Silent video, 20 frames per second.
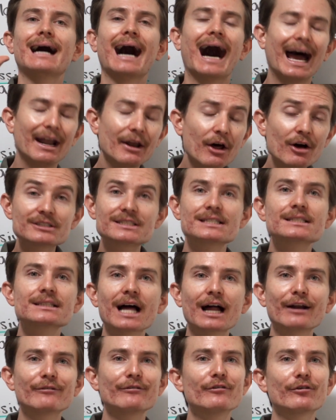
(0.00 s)
I know this is a
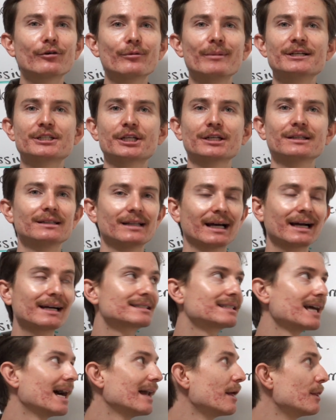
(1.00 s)
lot of information. Like I
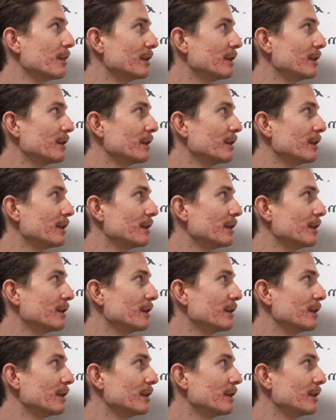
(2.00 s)
said,